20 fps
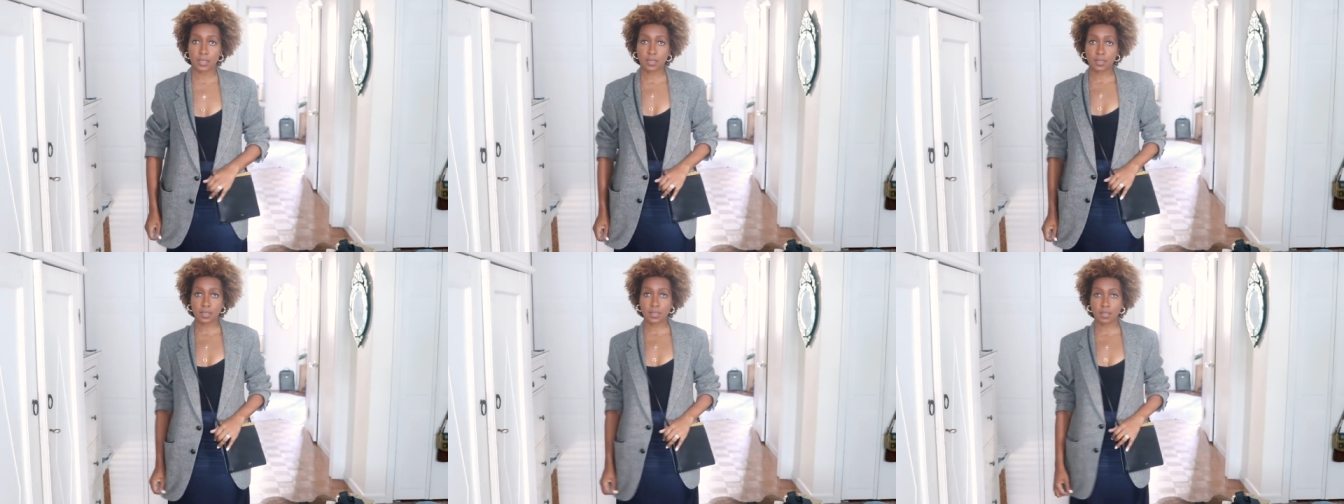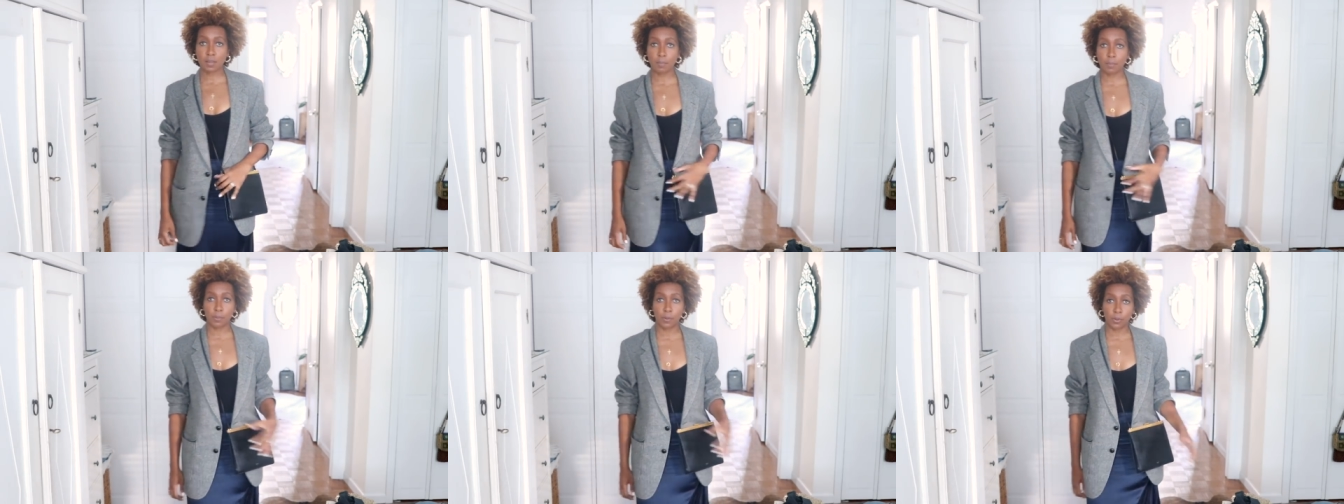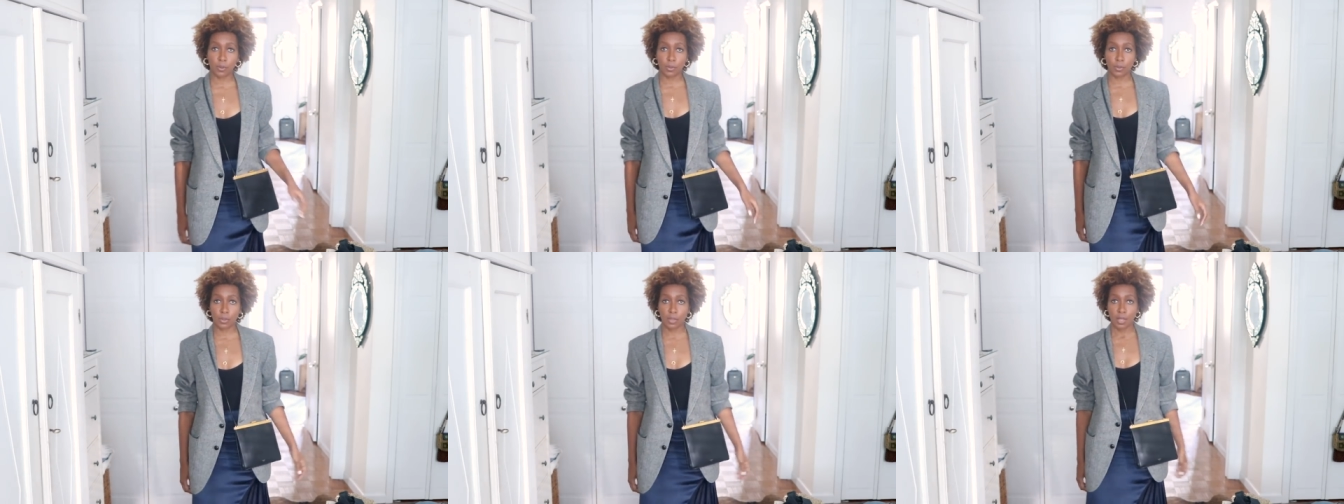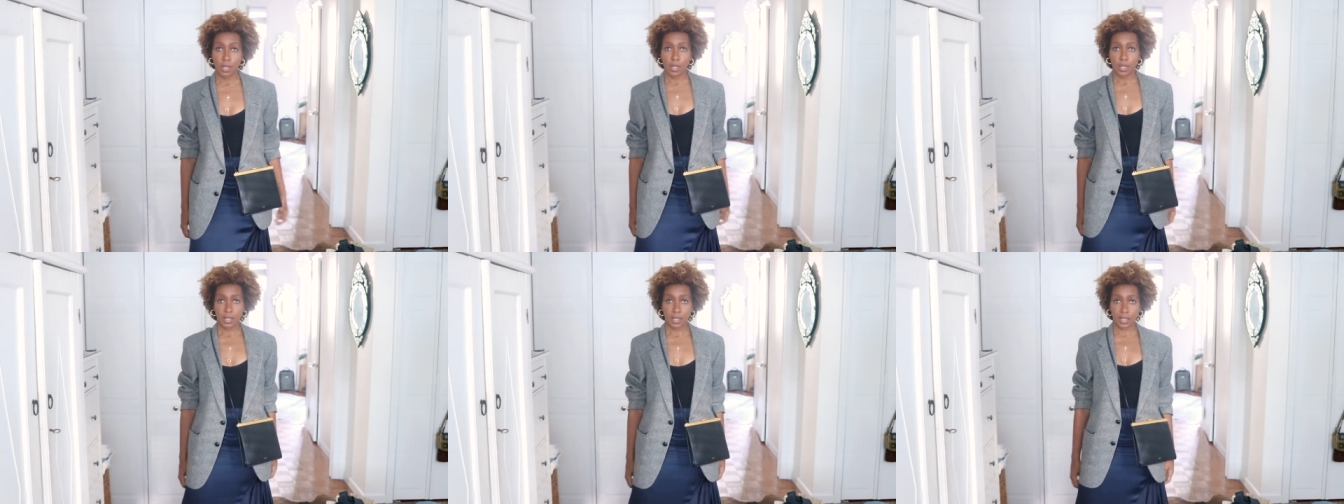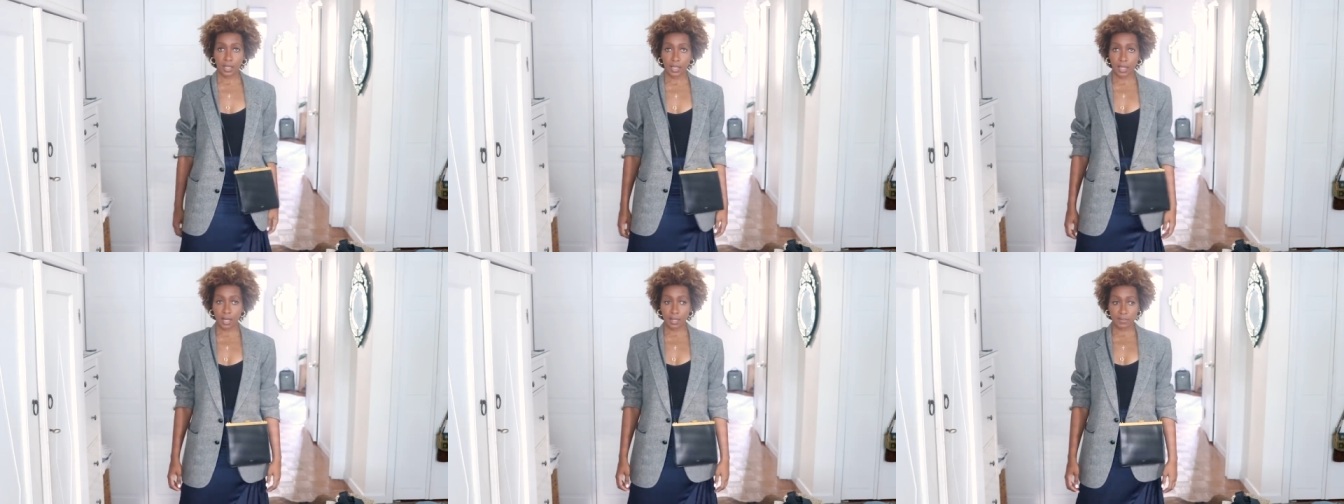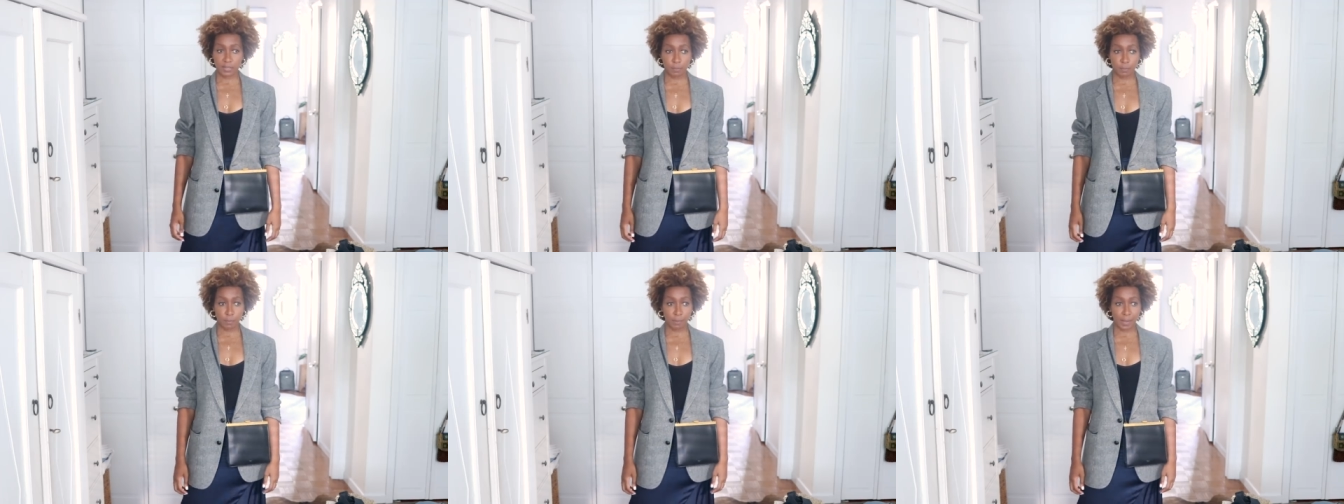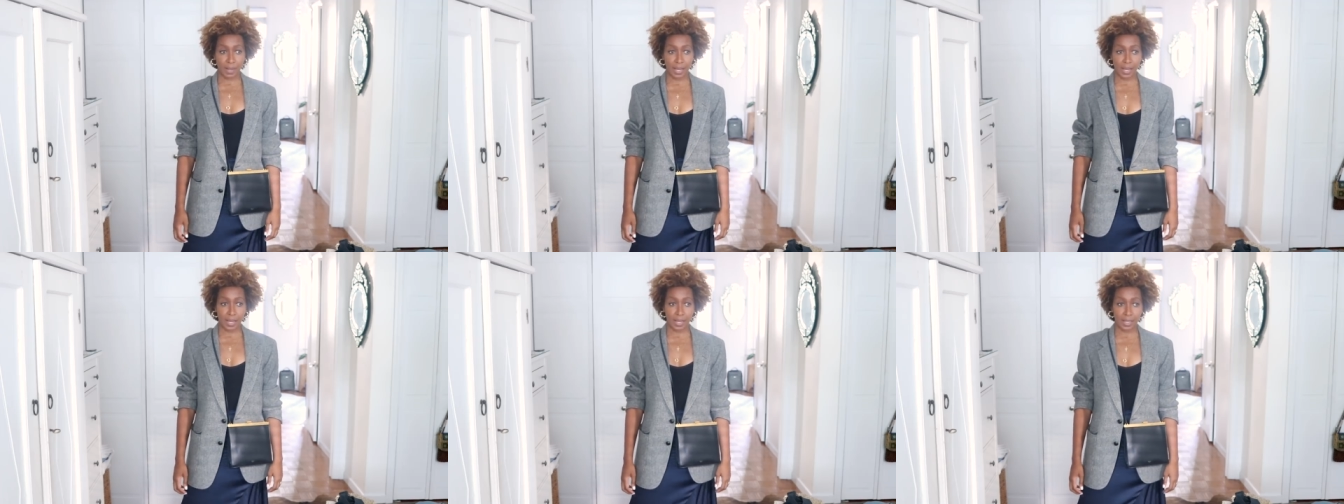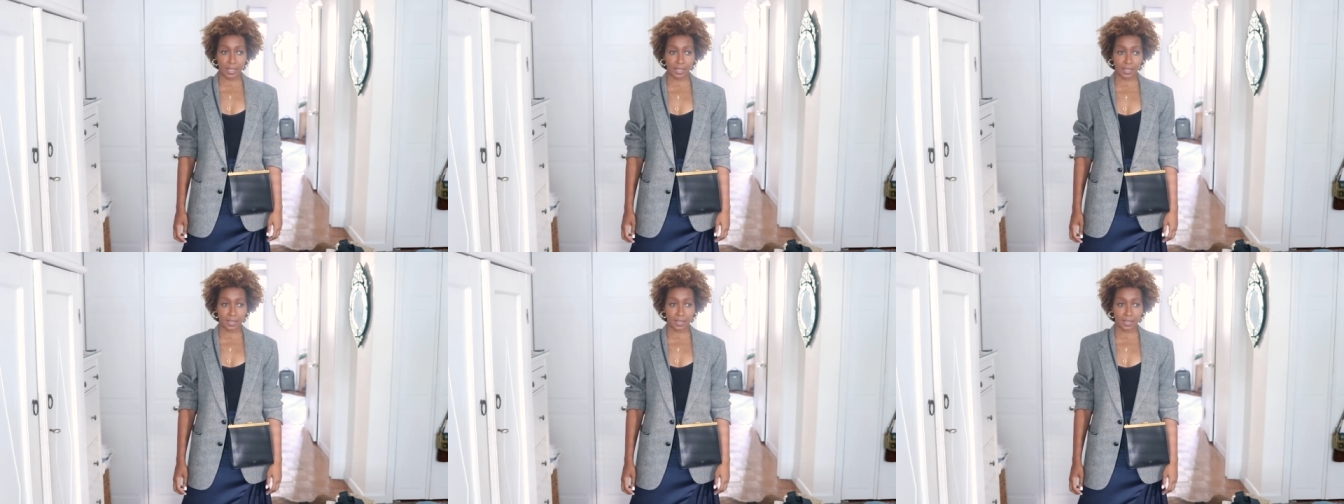simple clasp bag,